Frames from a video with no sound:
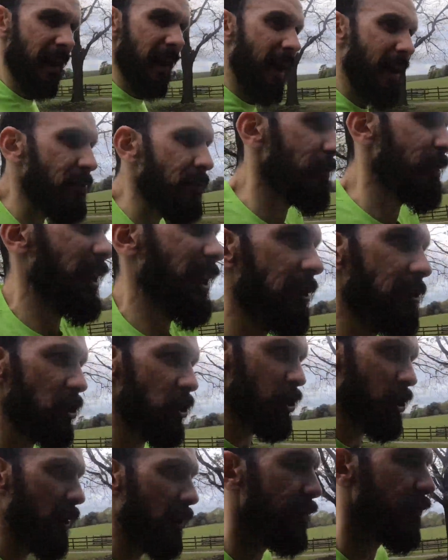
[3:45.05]
have a video to
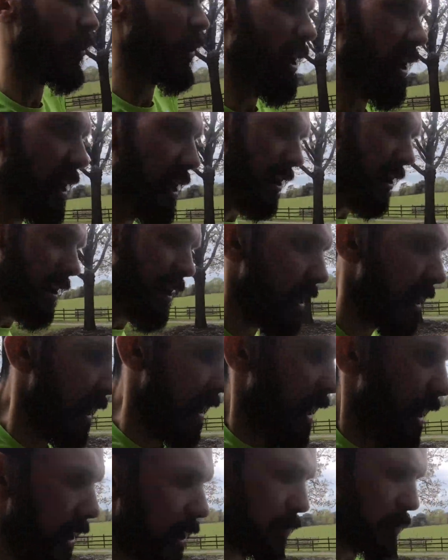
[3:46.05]
show for it,
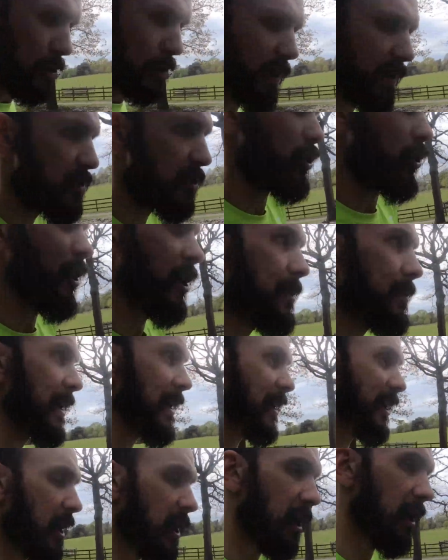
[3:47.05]
and I want to be able to
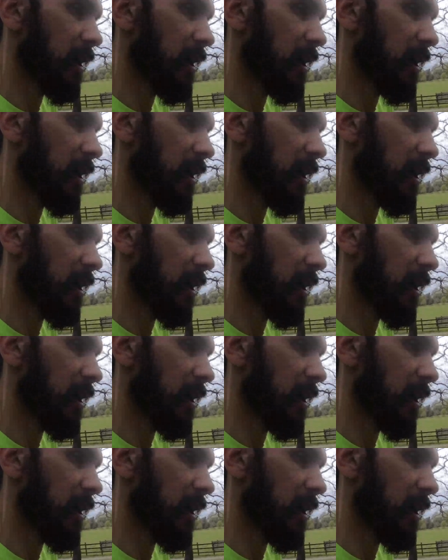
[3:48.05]
document